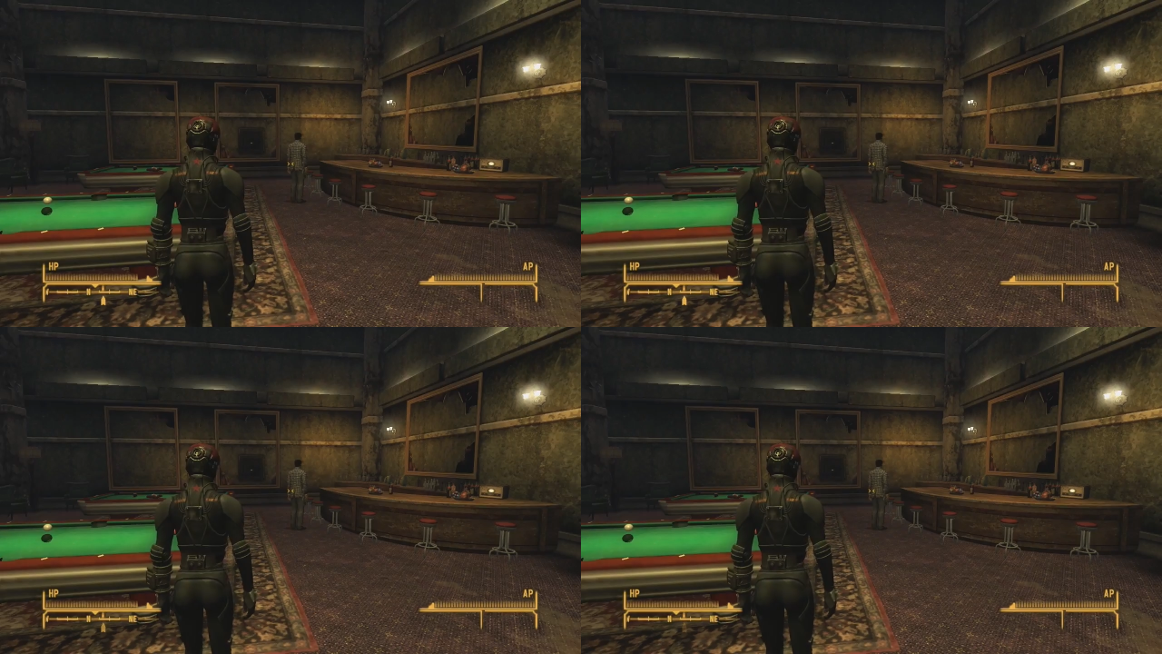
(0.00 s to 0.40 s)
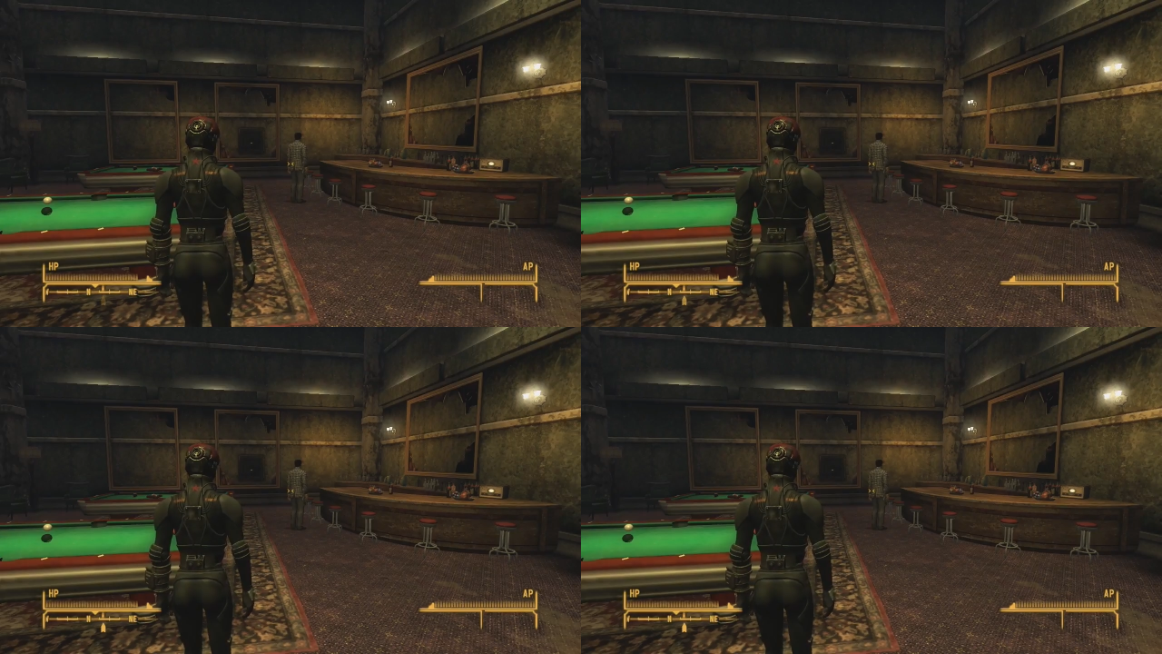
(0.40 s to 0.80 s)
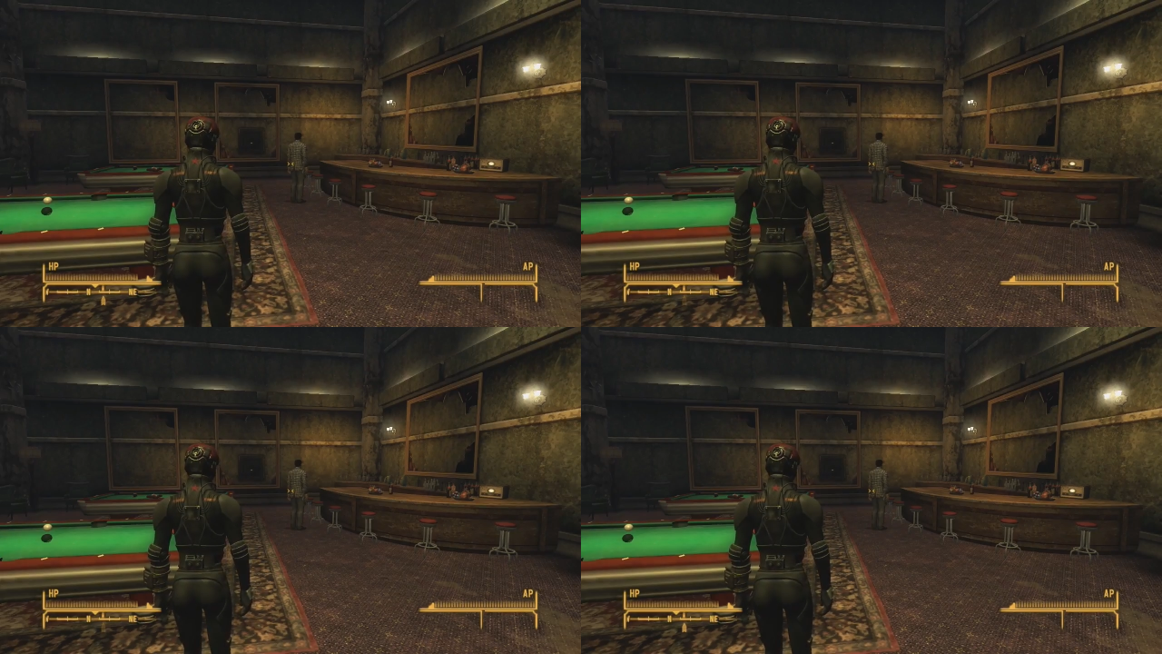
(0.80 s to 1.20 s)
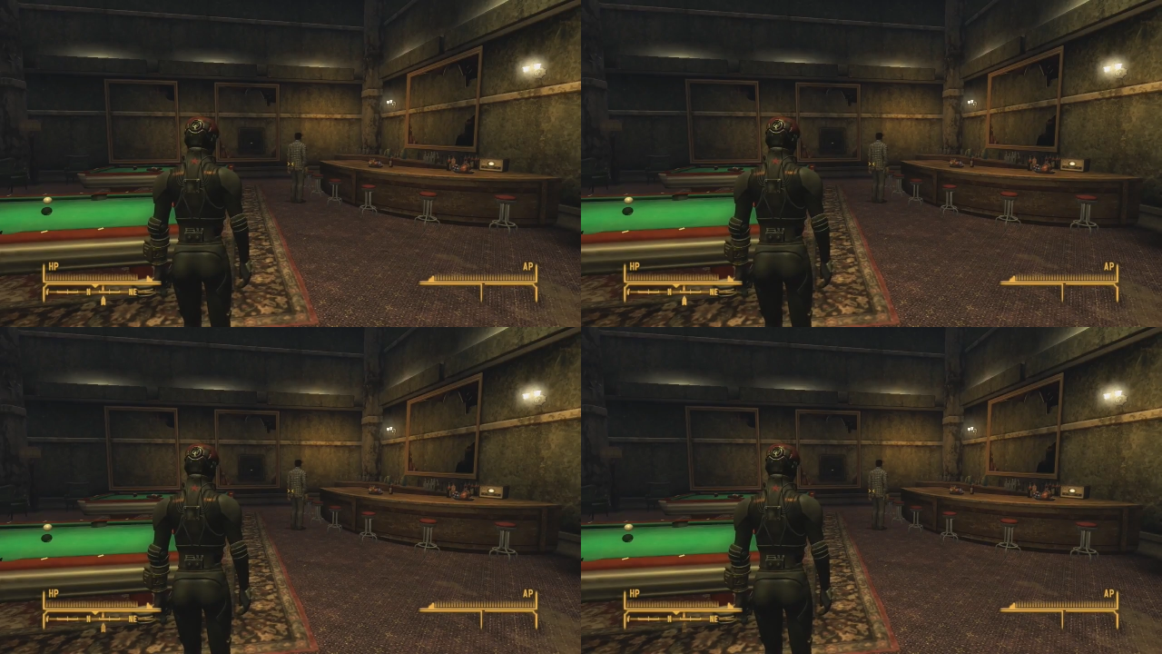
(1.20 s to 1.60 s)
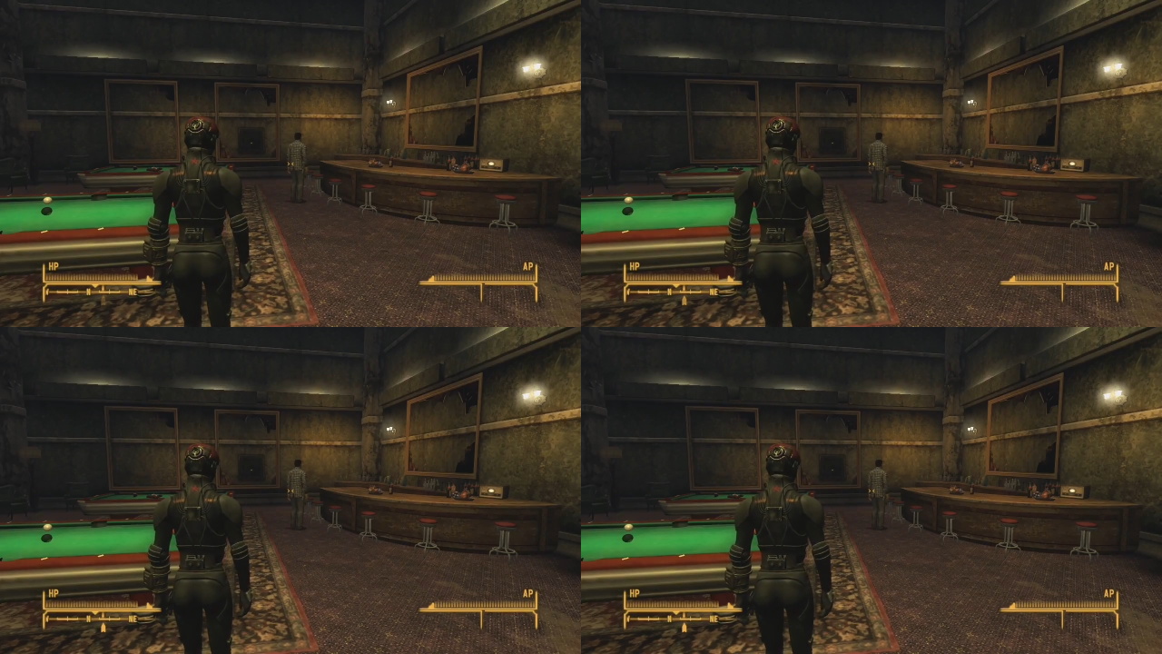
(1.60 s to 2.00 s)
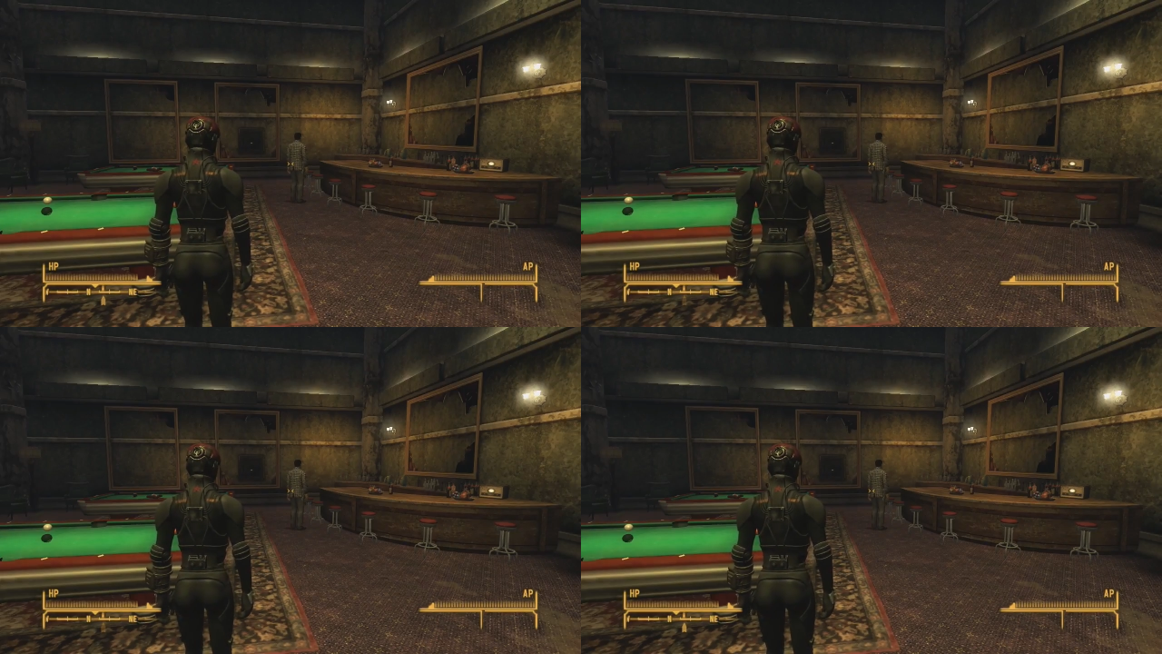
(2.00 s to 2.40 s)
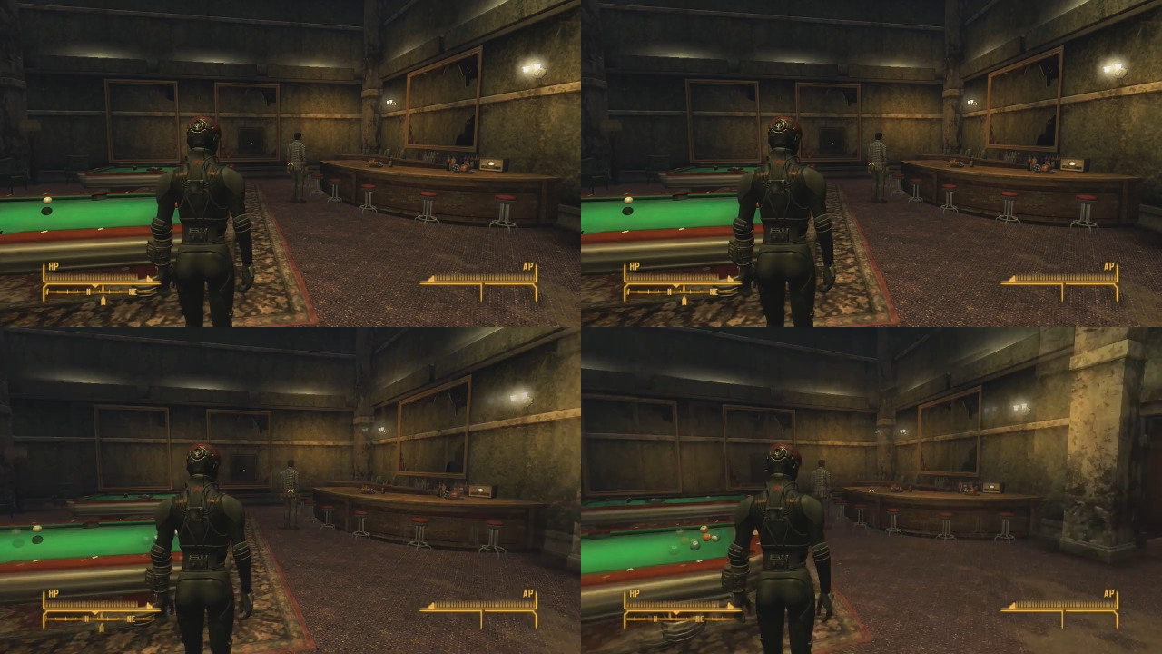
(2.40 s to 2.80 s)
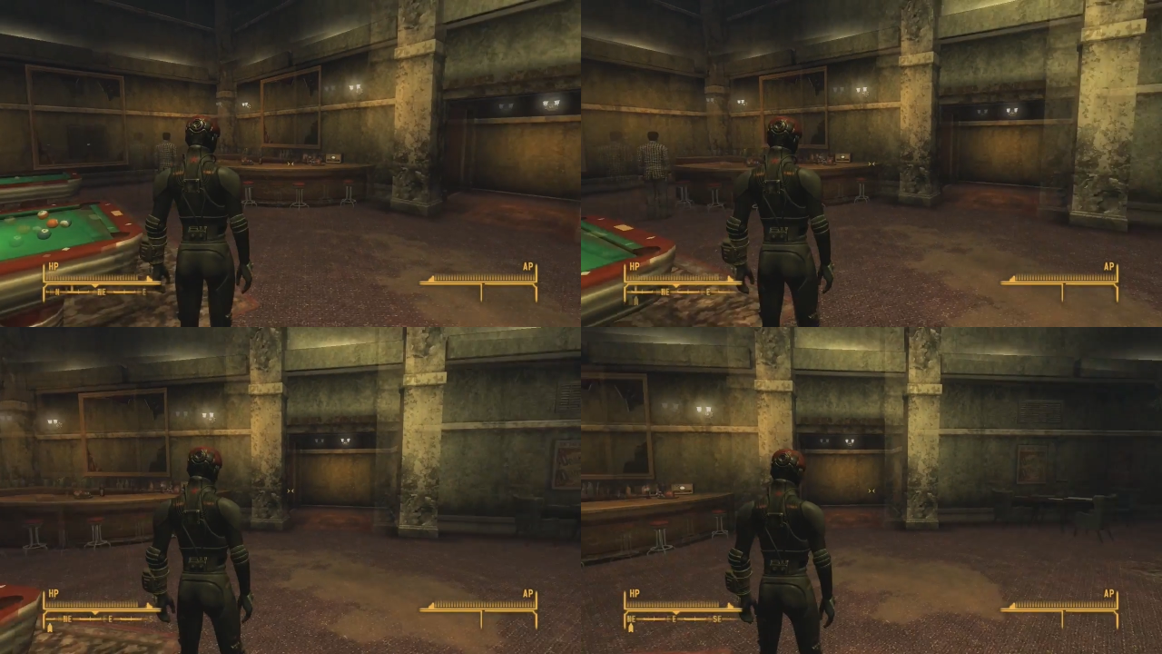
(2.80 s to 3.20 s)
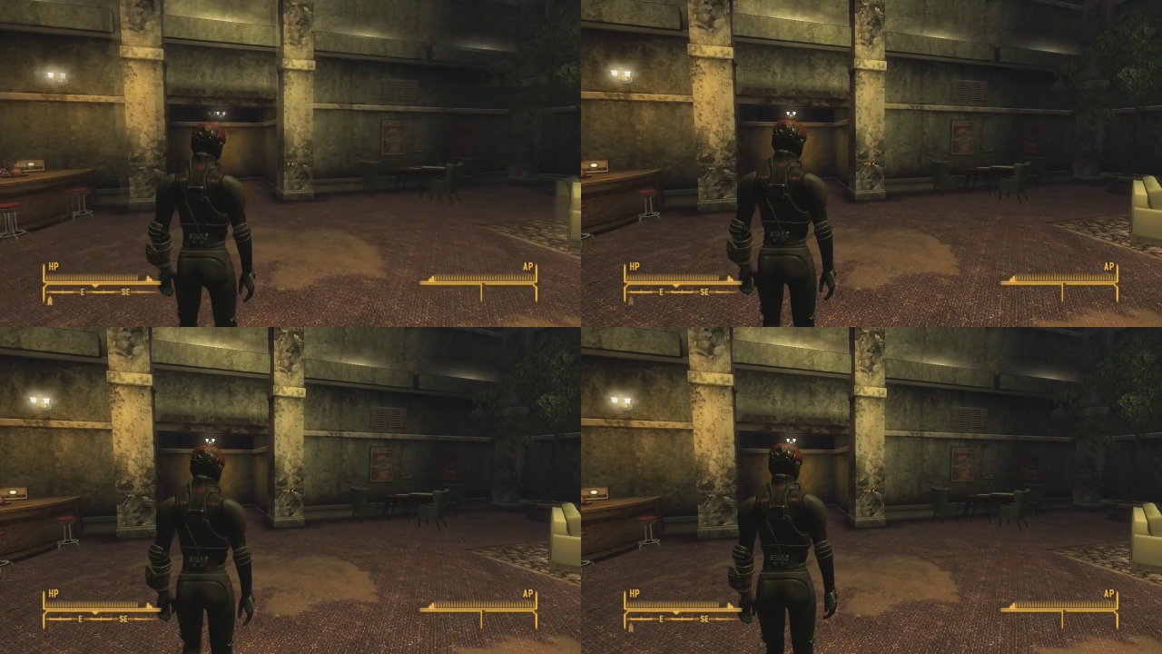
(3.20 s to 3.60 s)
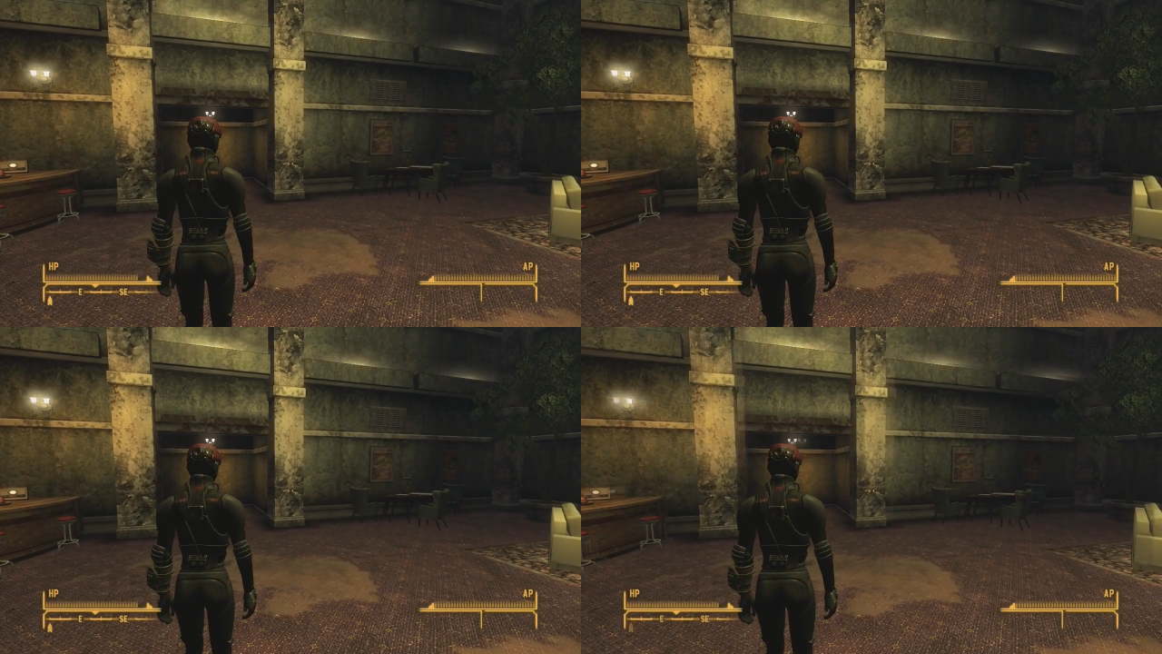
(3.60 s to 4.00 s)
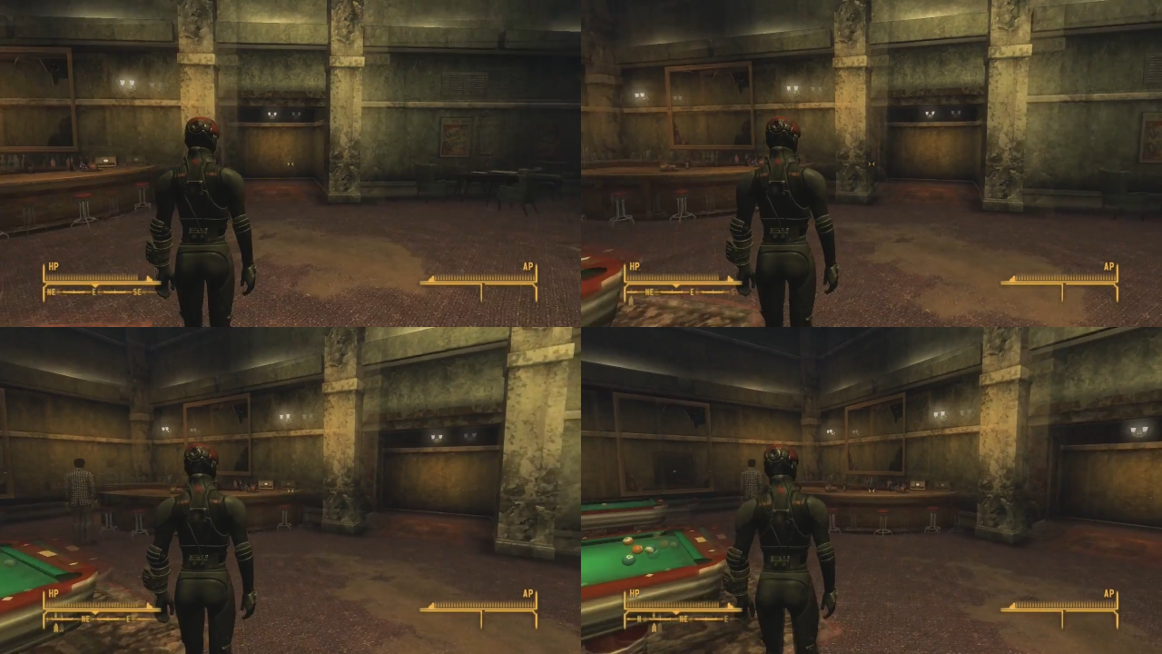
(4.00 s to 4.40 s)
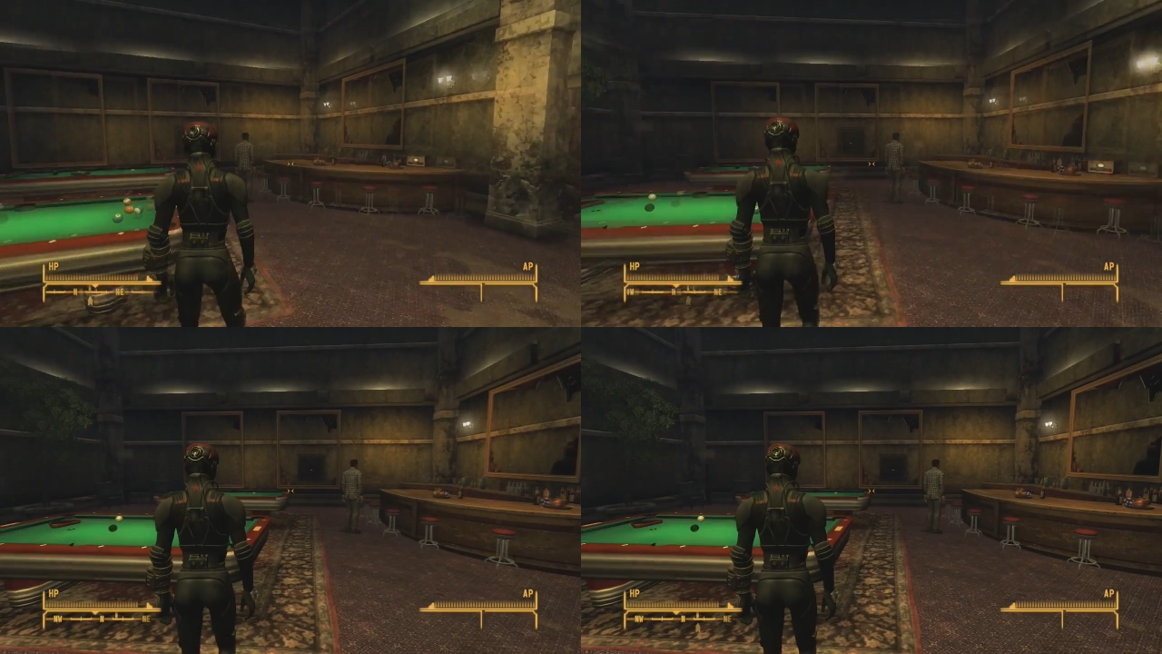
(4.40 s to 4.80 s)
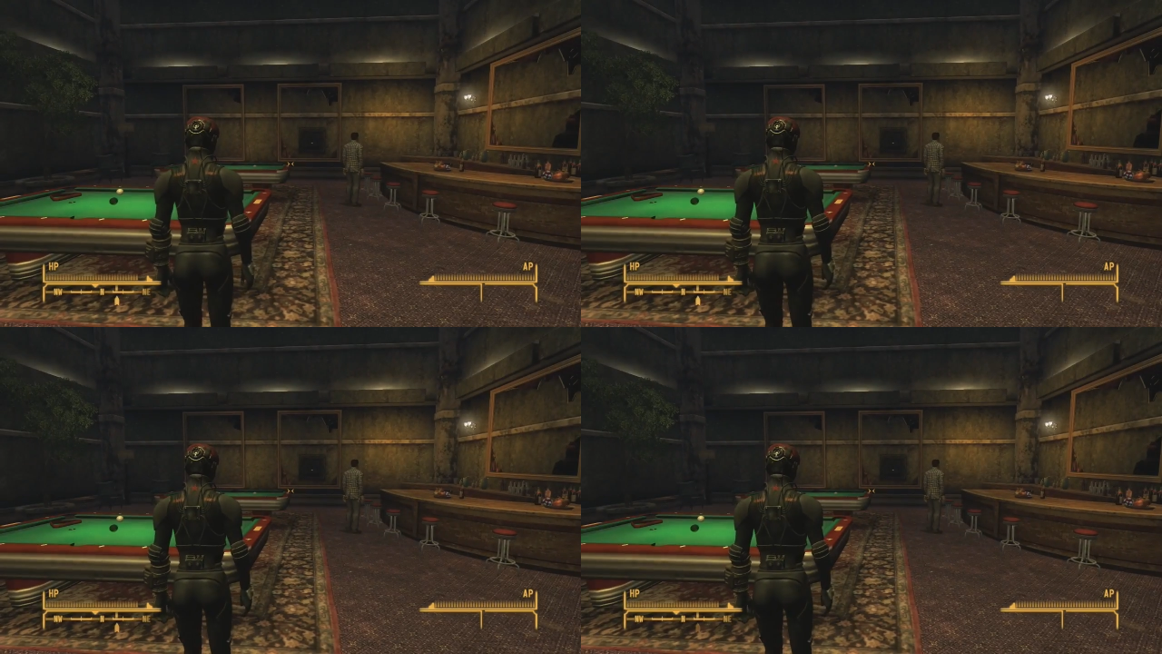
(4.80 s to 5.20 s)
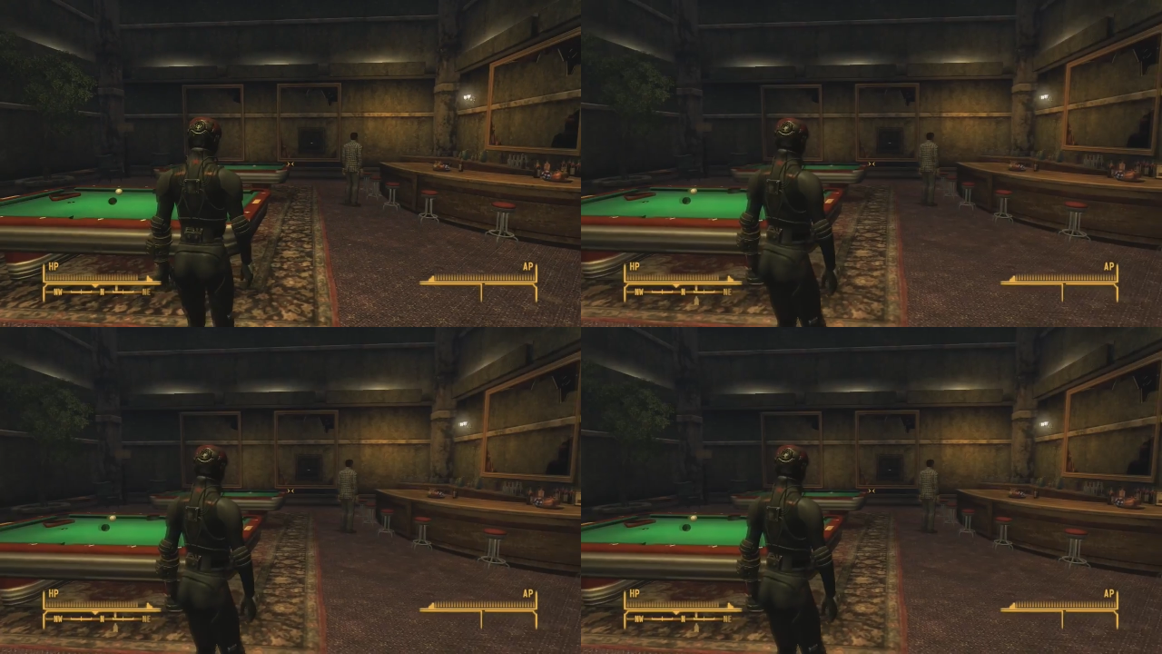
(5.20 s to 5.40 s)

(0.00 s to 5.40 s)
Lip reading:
[unreadable: no face in view]